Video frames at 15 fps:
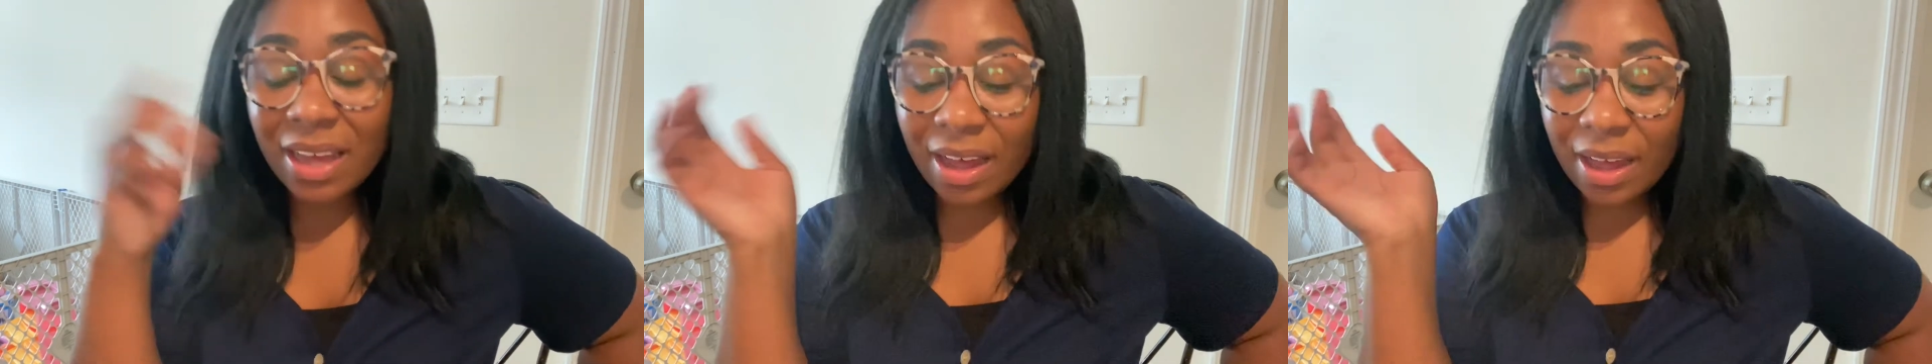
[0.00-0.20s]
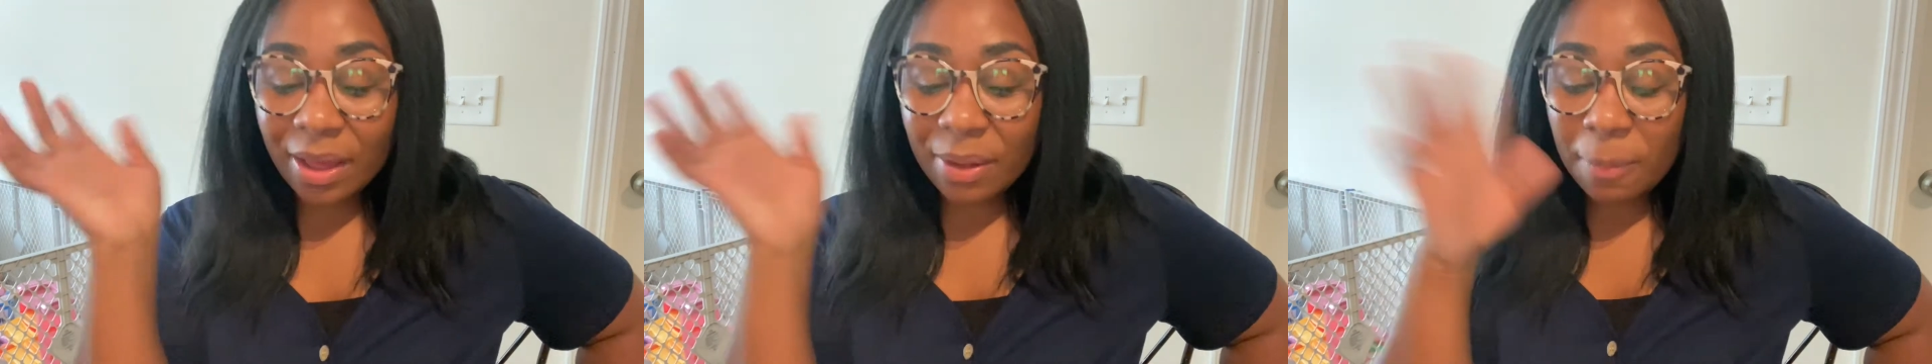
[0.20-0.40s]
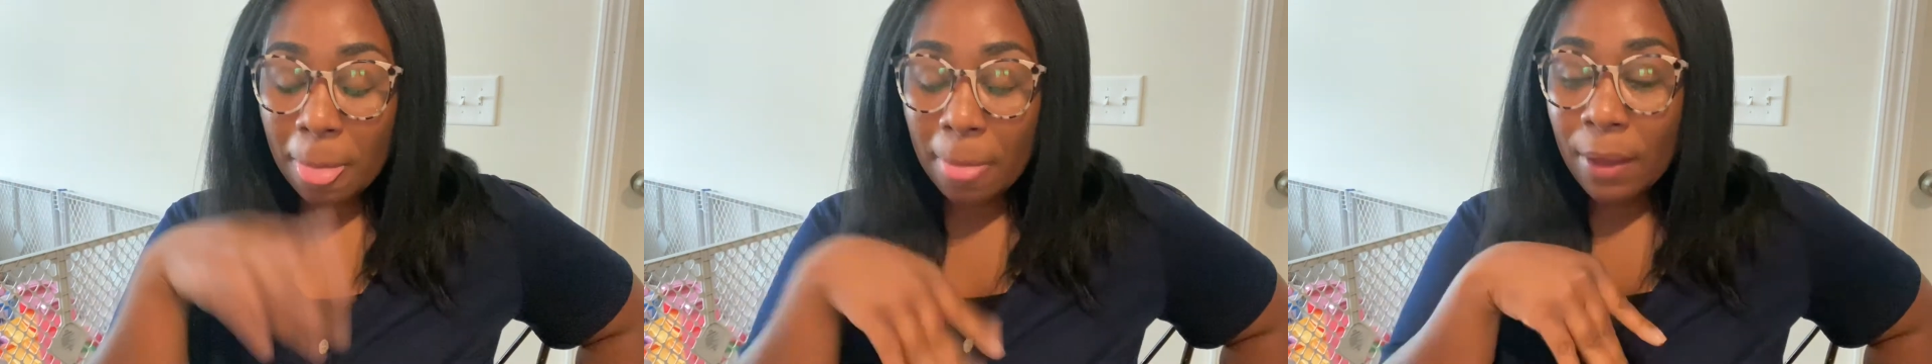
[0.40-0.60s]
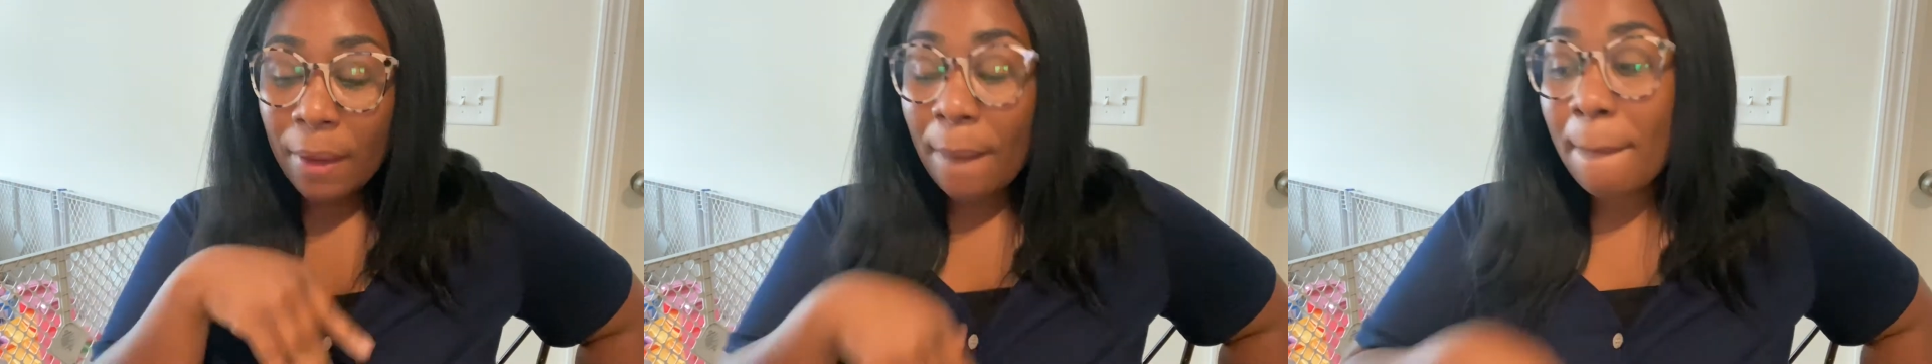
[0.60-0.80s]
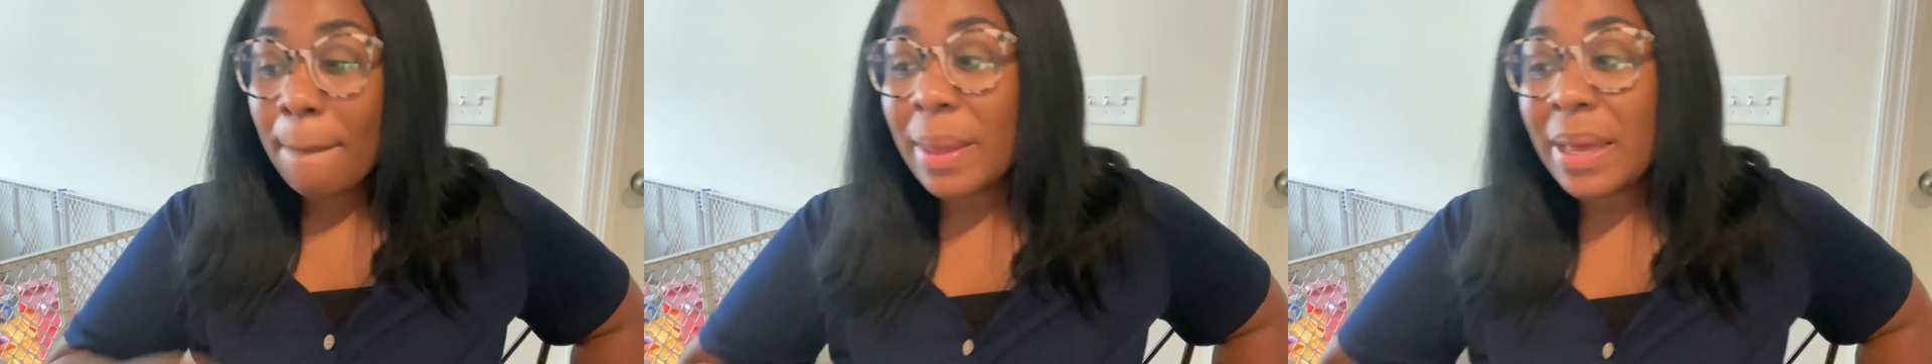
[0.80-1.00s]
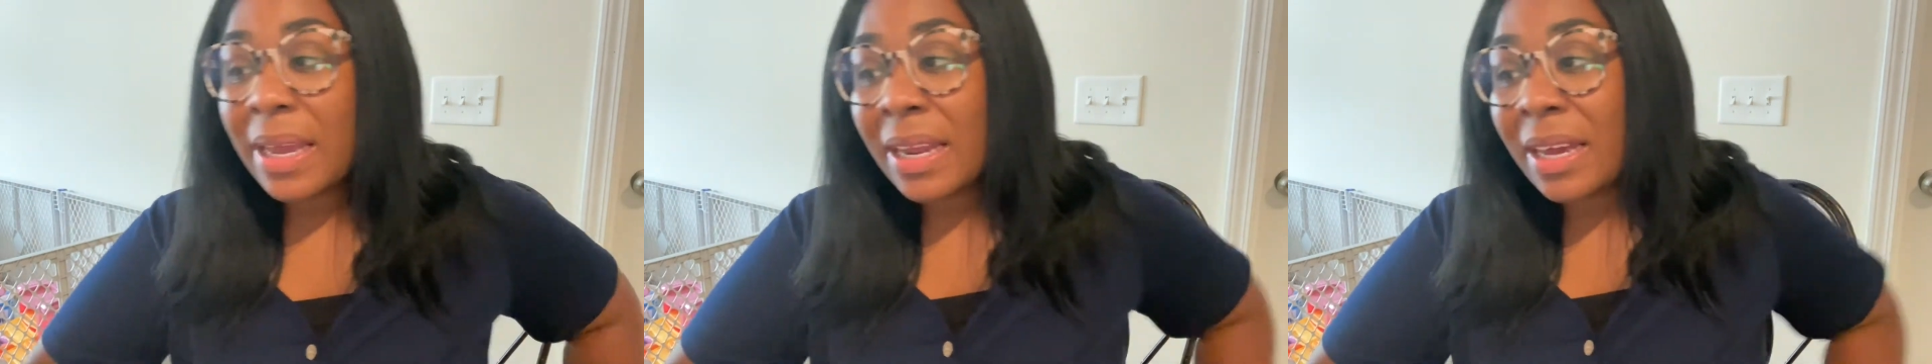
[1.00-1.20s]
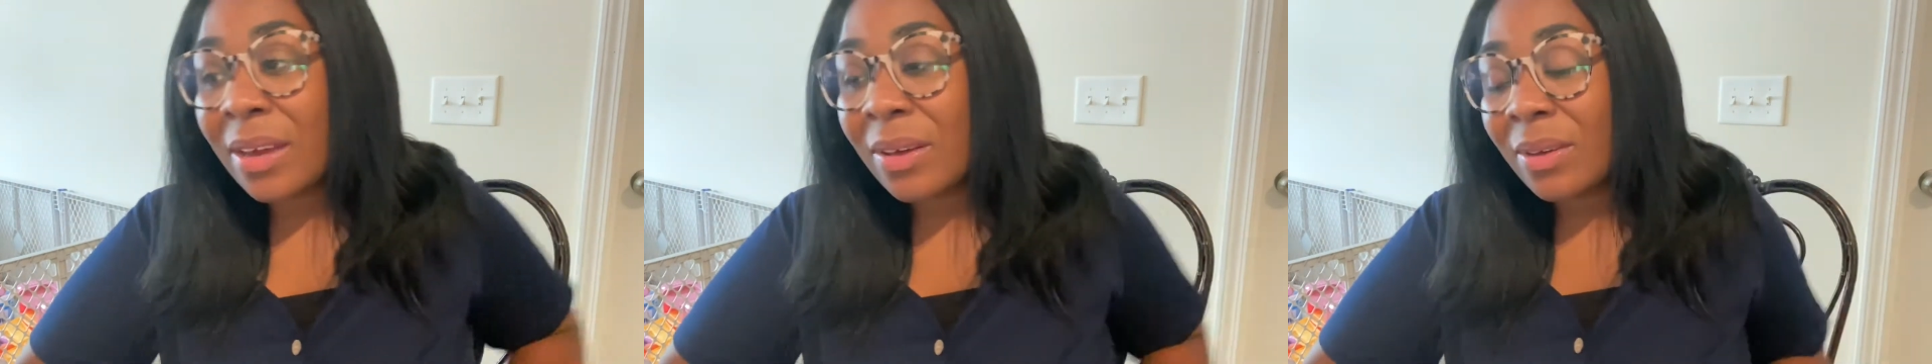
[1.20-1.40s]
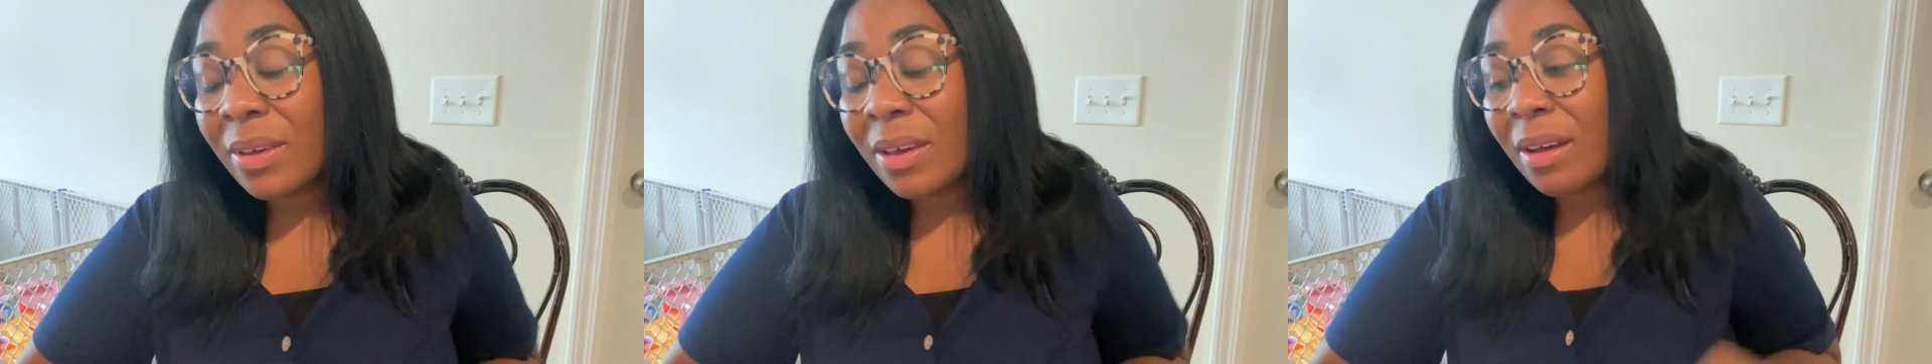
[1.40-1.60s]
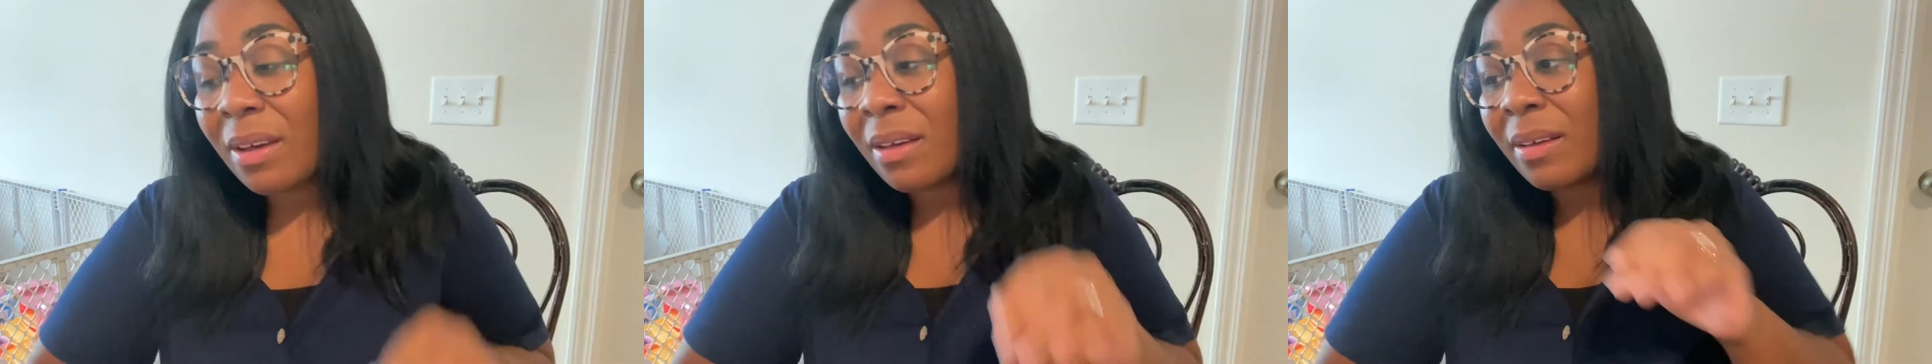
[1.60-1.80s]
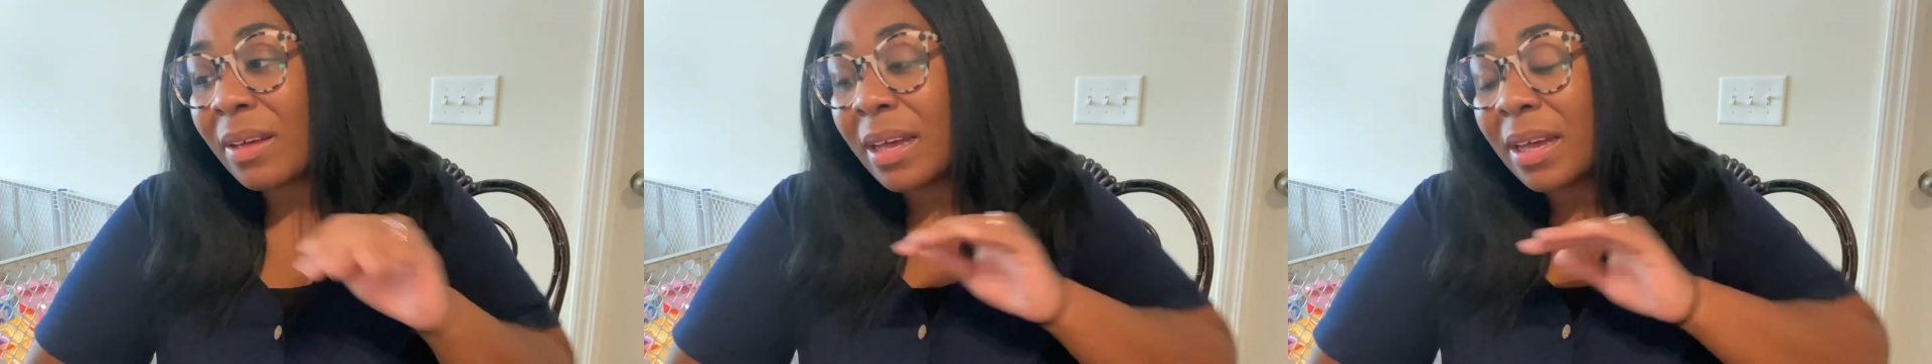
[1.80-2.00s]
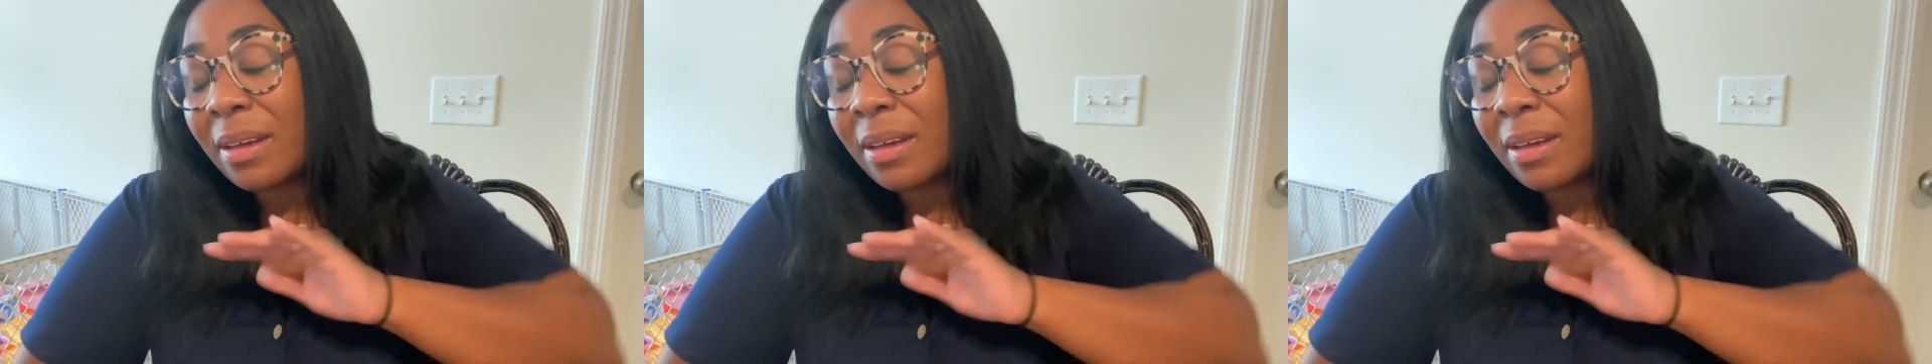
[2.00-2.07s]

God. But anywho, y'all,